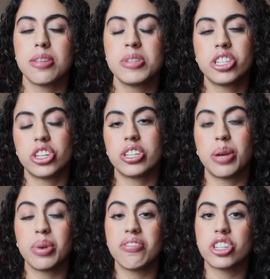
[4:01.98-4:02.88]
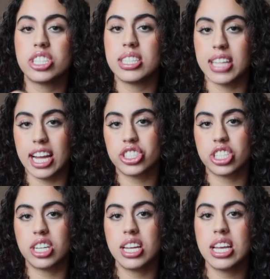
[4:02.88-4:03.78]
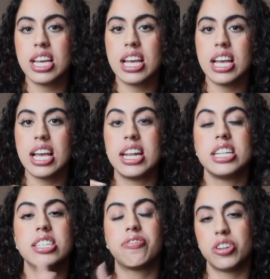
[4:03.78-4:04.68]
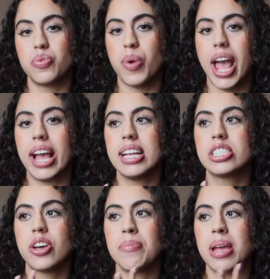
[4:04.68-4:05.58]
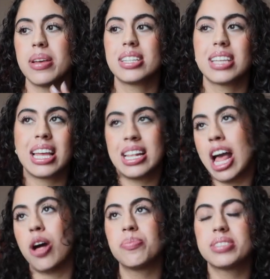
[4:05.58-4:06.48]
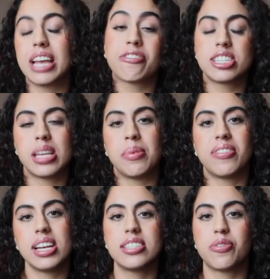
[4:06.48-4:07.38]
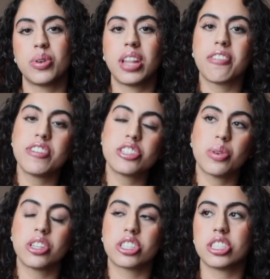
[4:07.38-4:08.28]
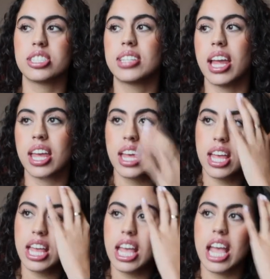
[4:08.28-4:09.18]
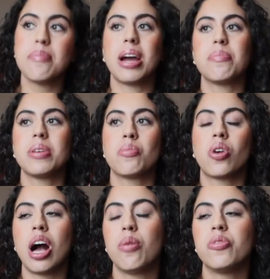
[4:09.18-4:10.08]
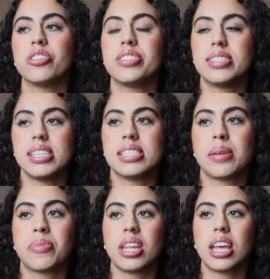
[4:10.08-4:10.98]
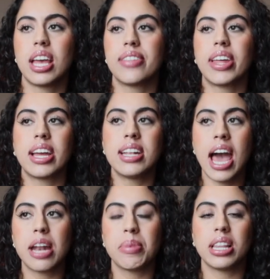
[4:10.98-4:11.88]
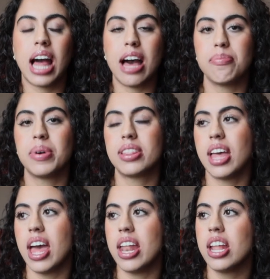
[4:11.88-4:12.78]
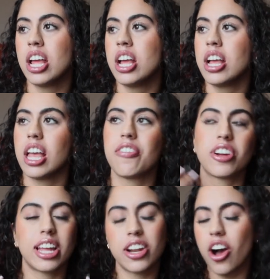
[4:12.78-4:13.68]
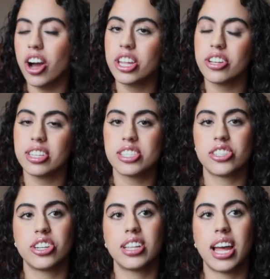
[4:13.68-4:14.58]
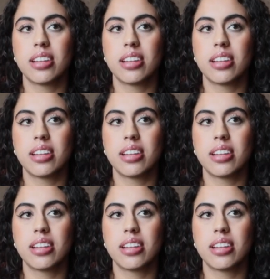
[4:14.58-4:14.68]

material that we've learned in lecture in a different way. So it can help, like for some of us, if we're like visual learners, like it might be more helpful to see something in like anatomy lab. But then if you're like an audio learner,